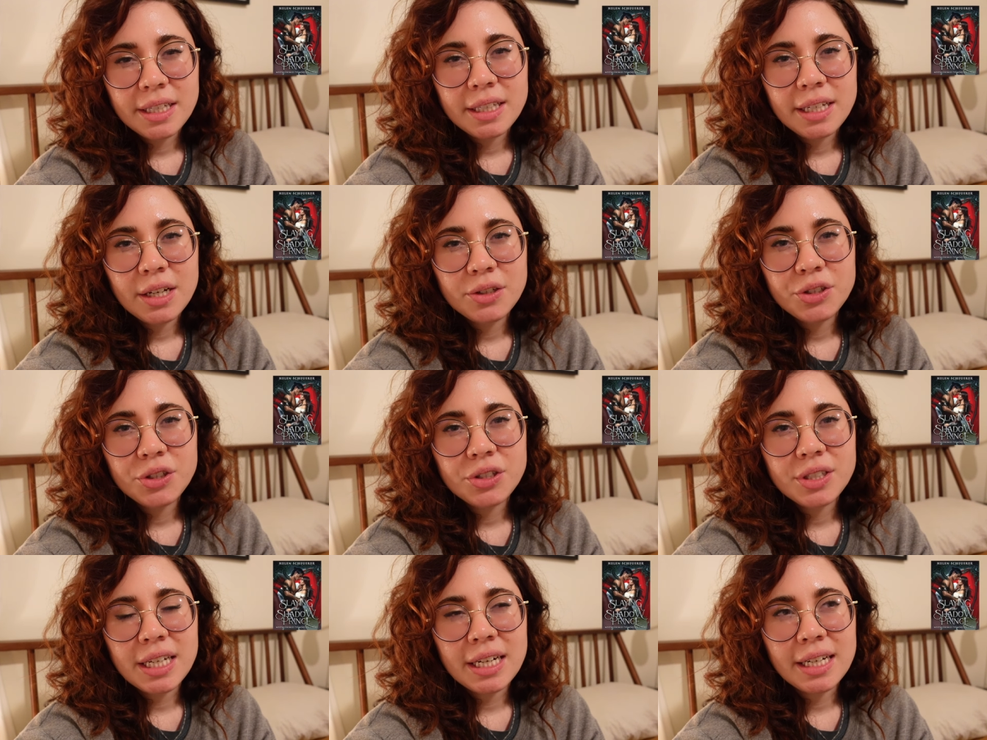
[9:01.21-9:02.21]
in the
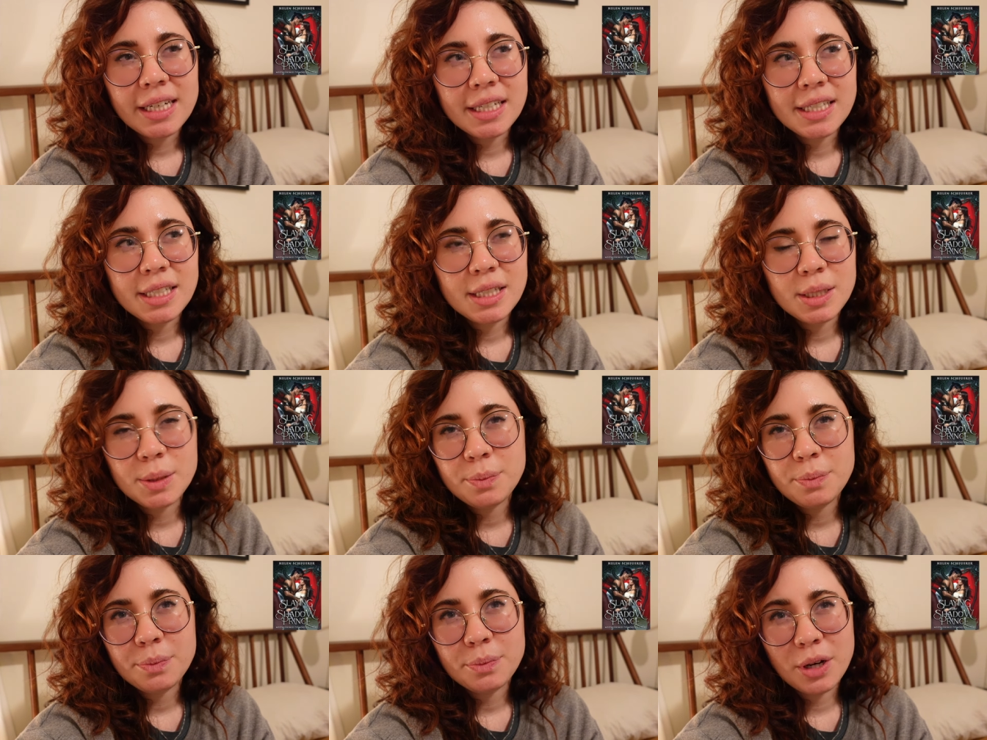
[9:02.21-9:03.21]
characters, and I guess it's
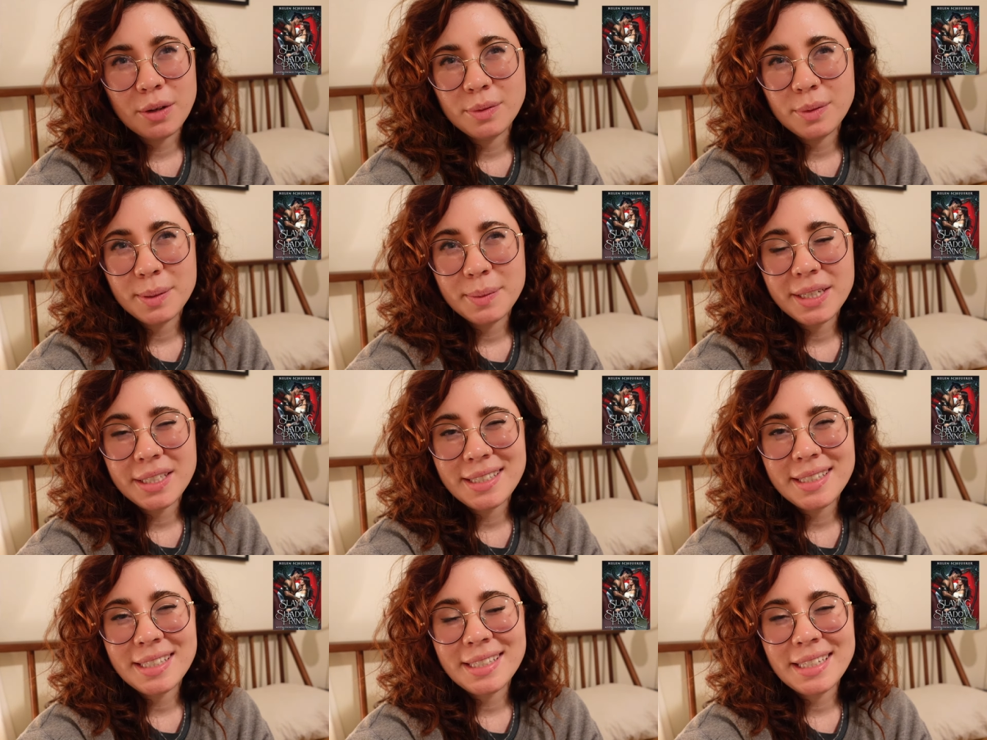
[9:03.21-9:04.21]
probably because
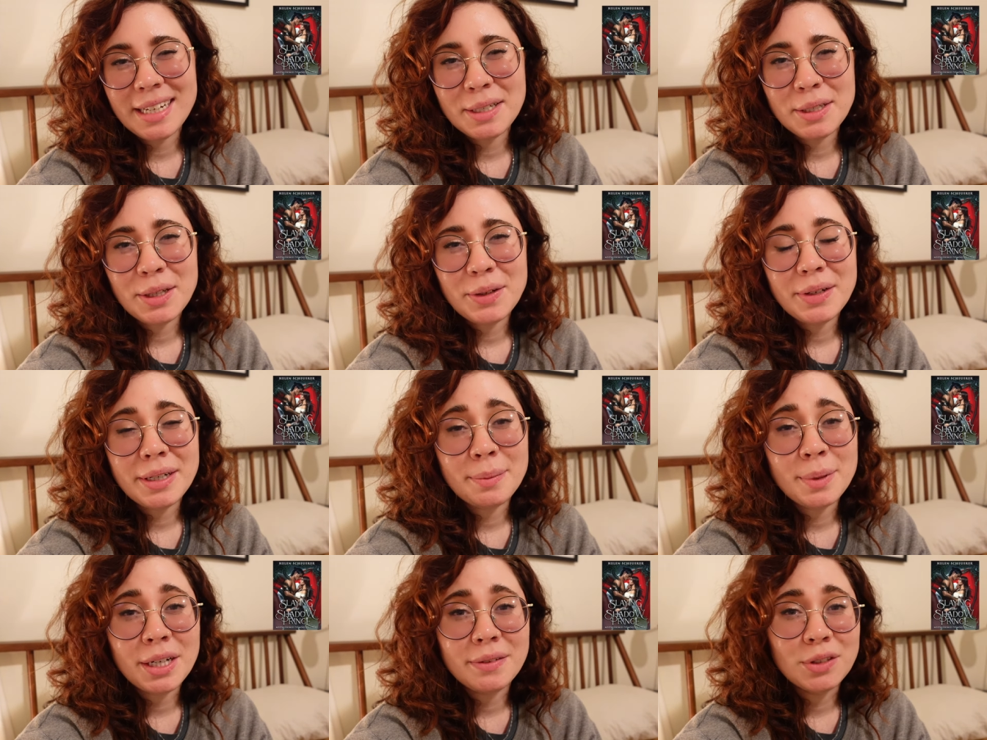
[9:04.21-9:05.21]
it's a standalone and I'm
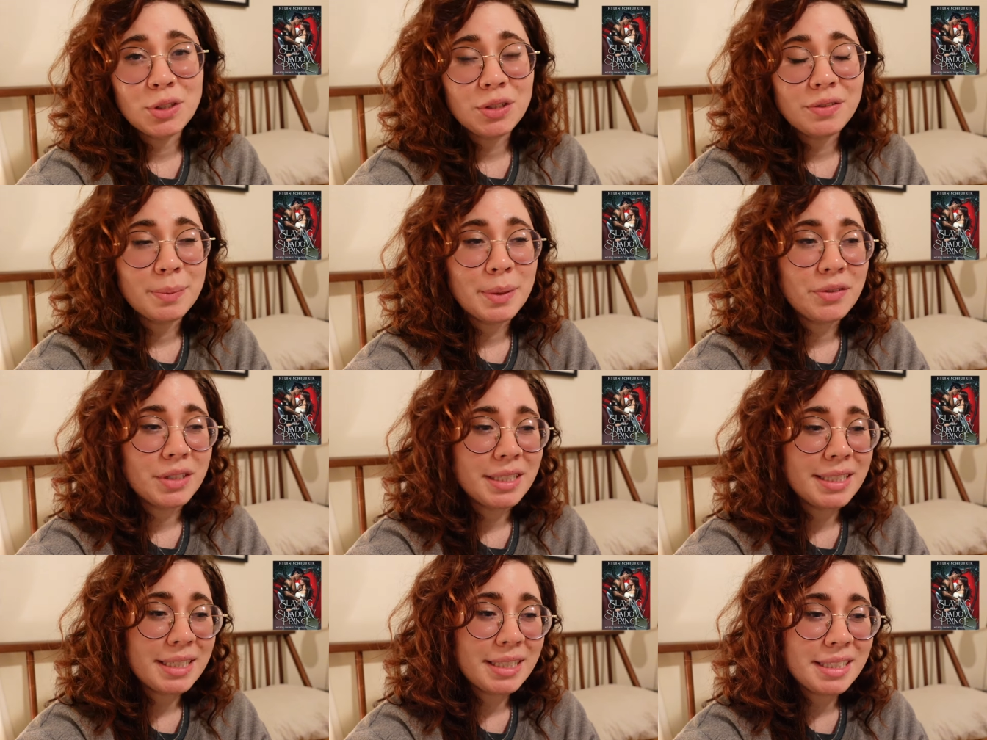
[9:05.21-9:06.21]
not even sure if I'm ever gonna
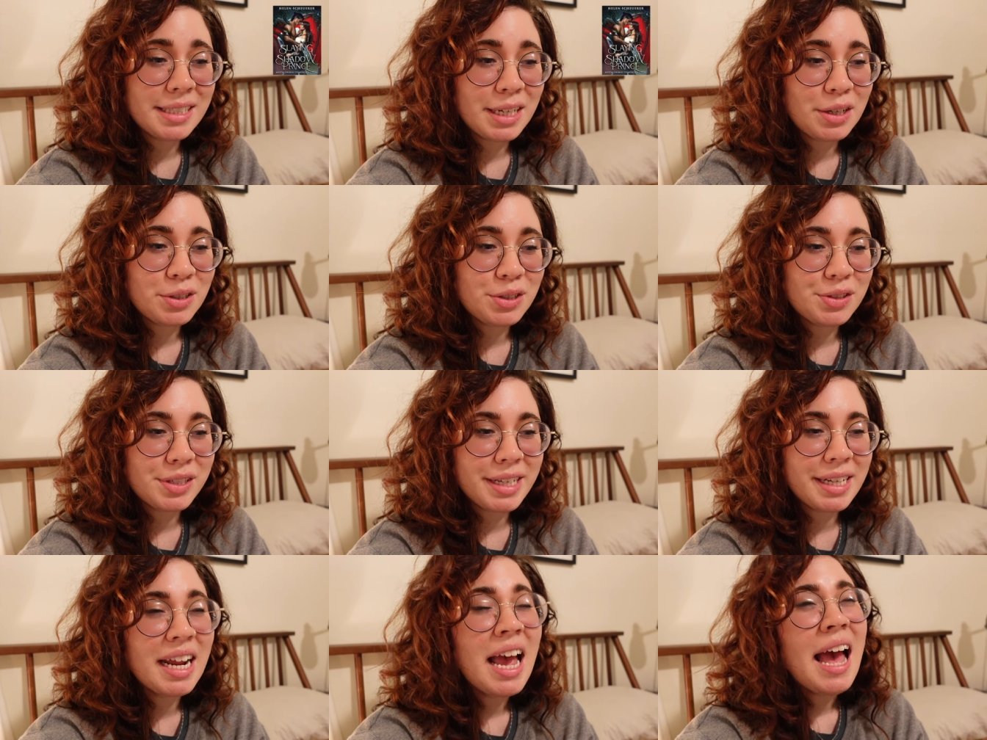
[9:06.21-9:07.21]
see these characters
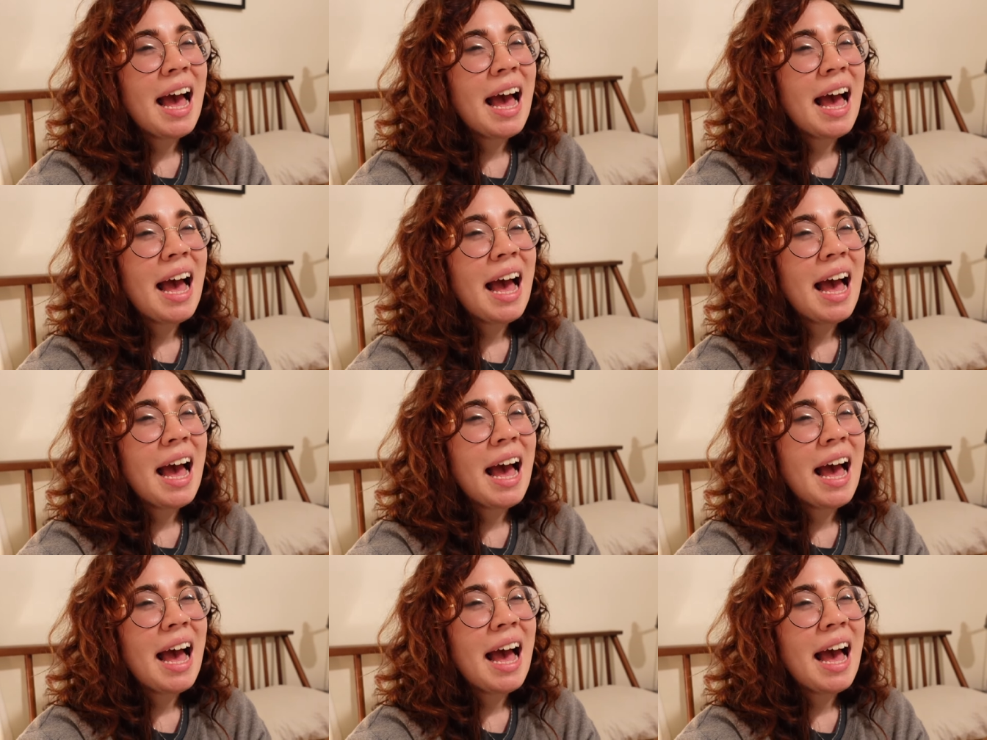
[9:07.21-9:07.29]
again.